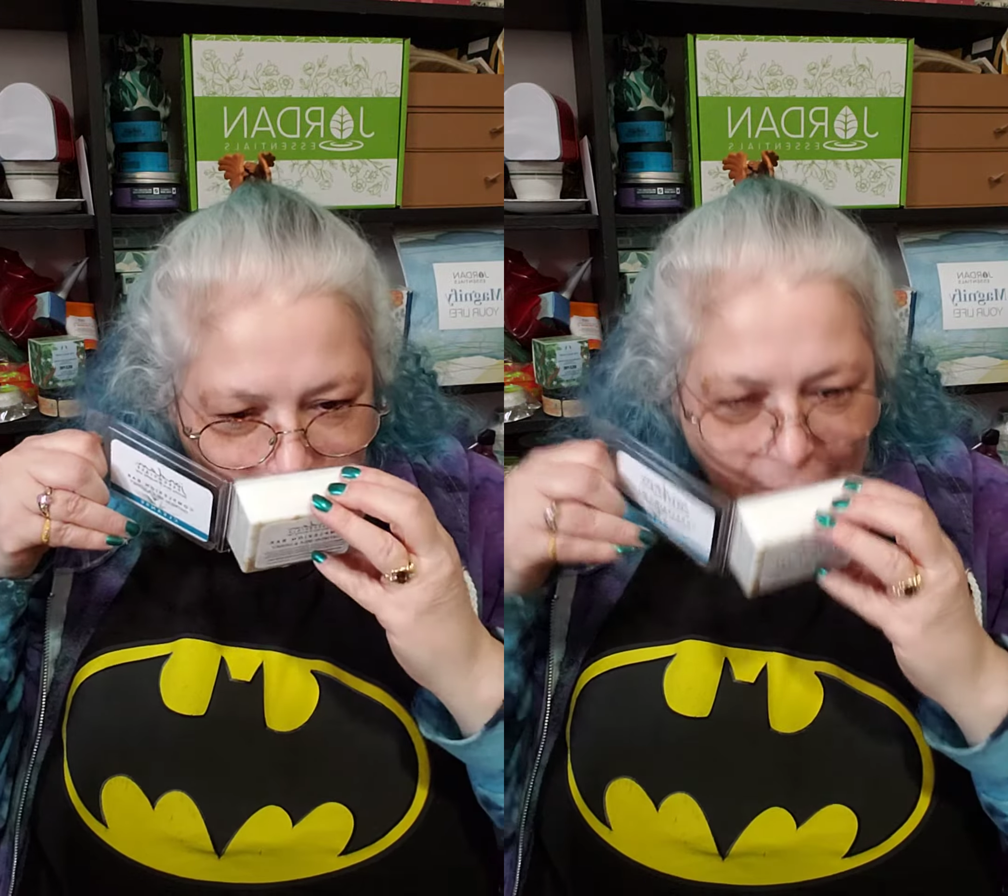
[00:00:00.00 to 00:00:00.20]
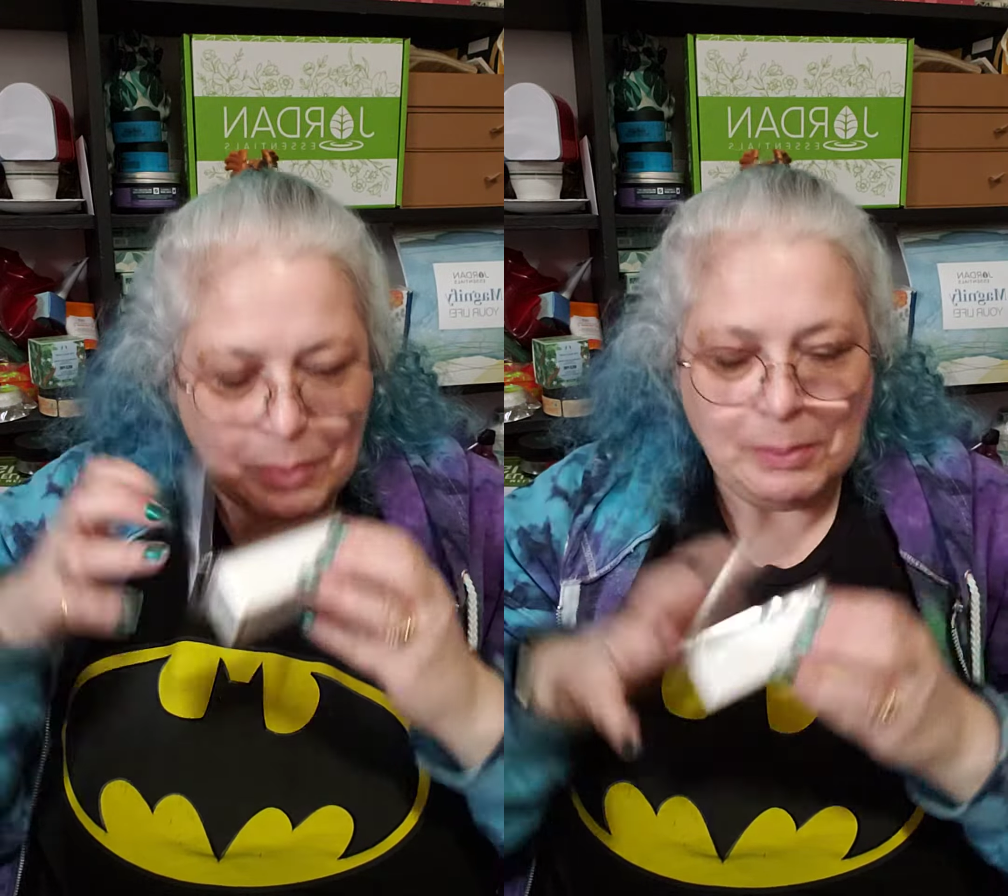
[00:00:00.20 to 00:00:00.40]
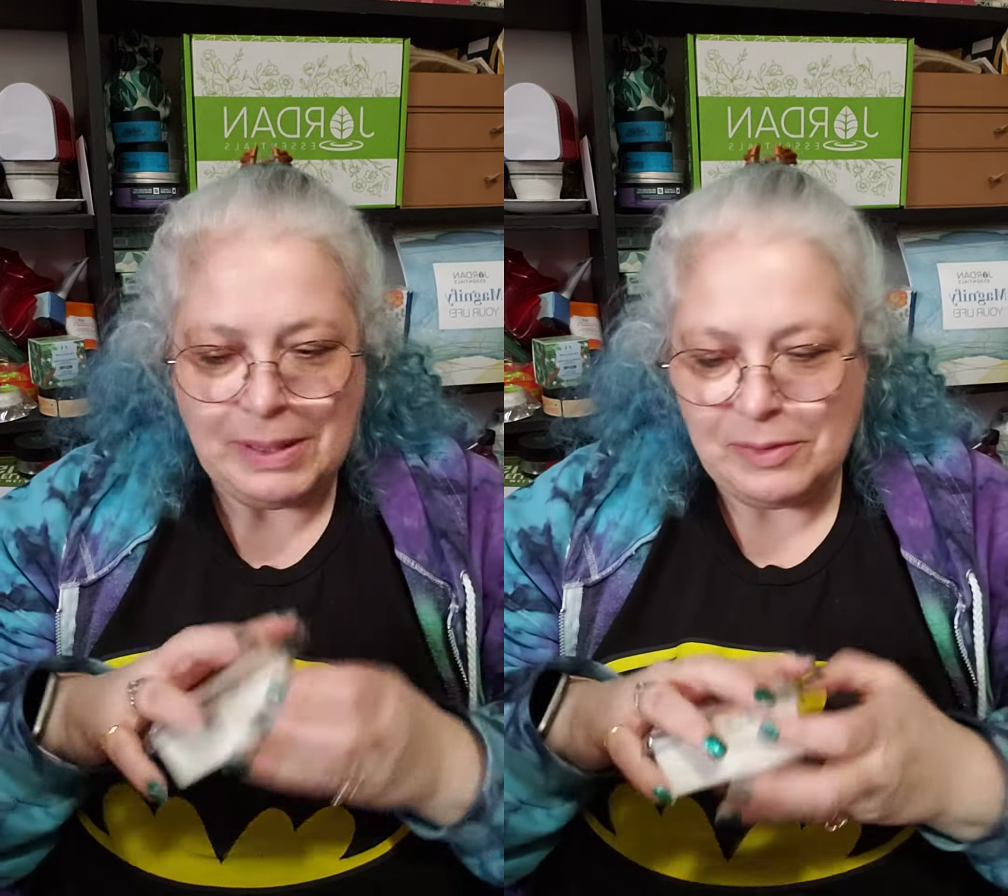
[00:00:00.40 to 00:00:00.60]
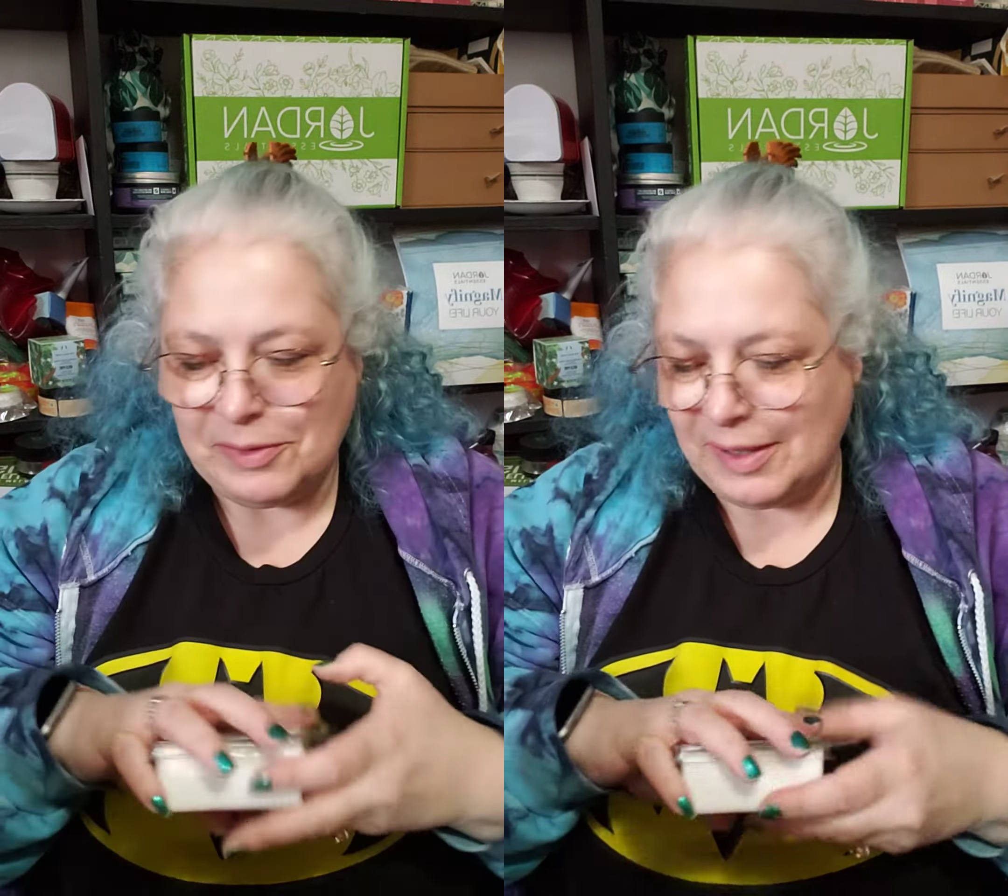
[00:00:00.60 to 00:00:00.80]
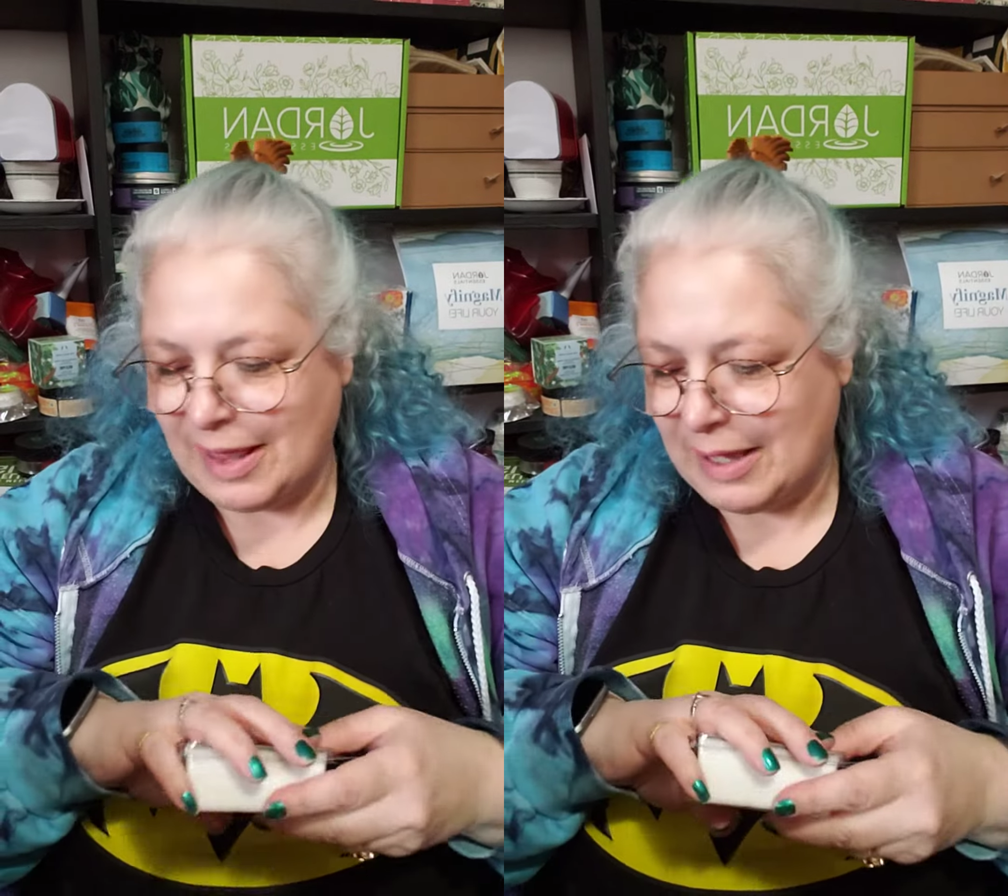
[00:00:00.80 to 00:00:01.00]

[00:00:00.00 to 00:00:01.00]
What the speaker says: I will be using